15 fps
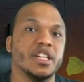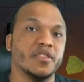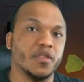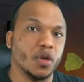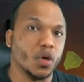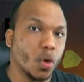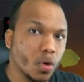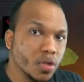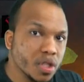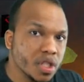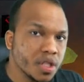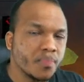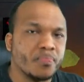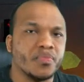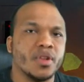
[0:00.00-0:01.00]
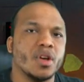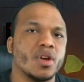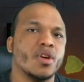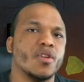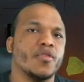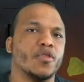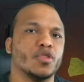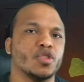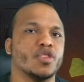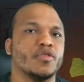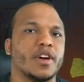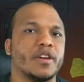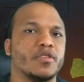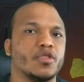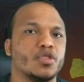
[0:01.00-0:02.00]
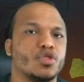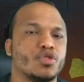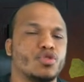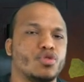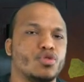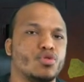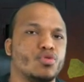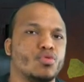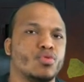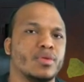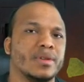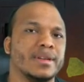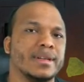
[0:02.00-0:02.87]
difficult for survivors to